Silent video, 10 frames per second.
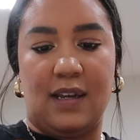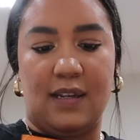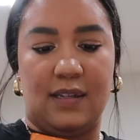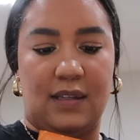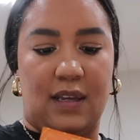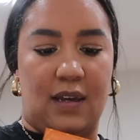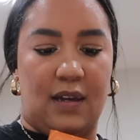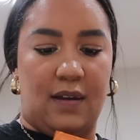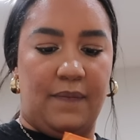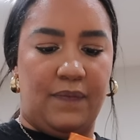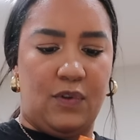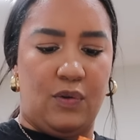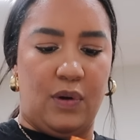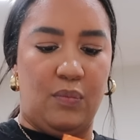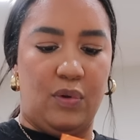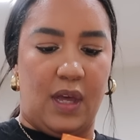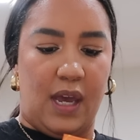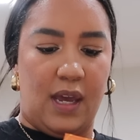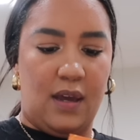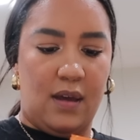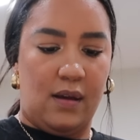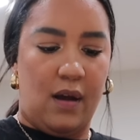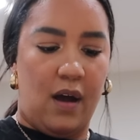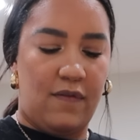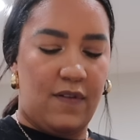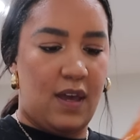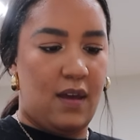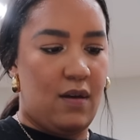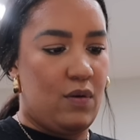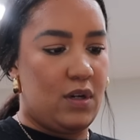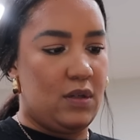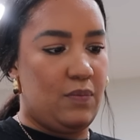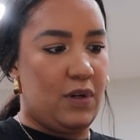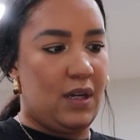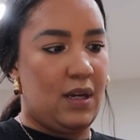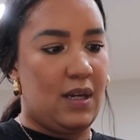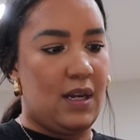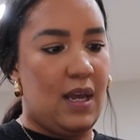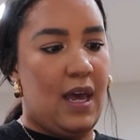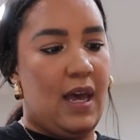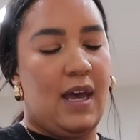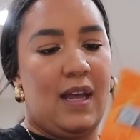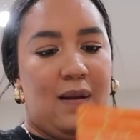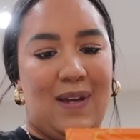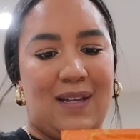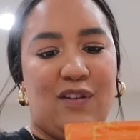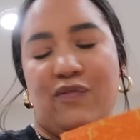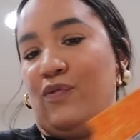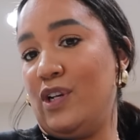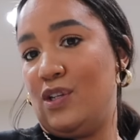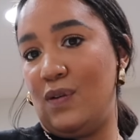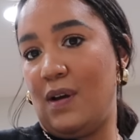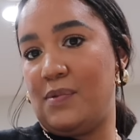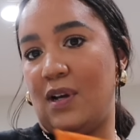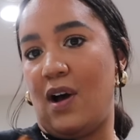is the creme brulee coffee, which is pretty good. And it makes 42 cups of